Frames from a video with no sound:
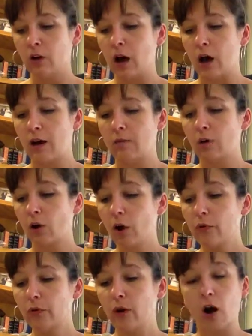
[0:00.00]

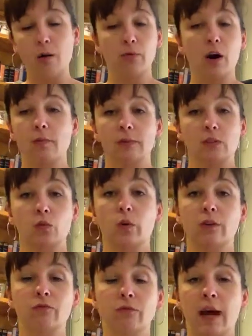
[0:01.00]
MacArthur promised to
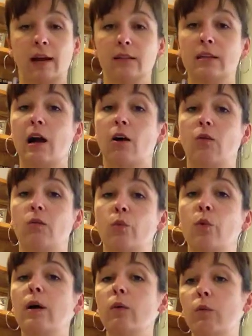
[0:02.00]
win fast. Now,
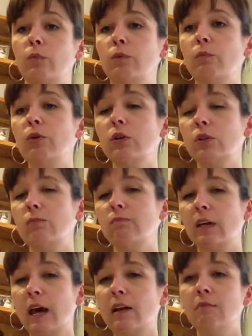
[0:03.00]
what the book
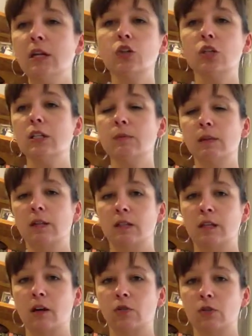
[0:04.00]
kind of mentions but
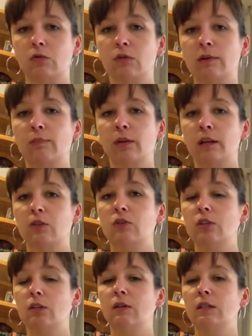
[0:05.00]
doesn't go too deeply
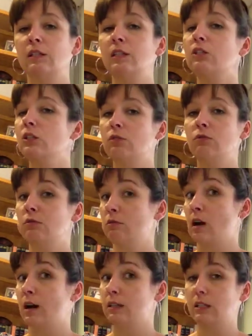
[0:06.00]
into is these two do
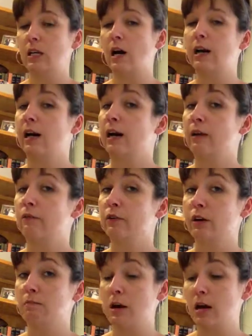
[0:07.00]
not see eye to eye on
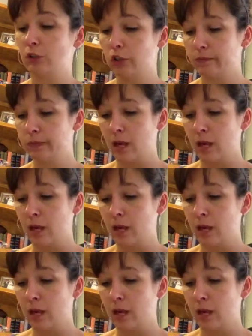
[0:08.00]
very much.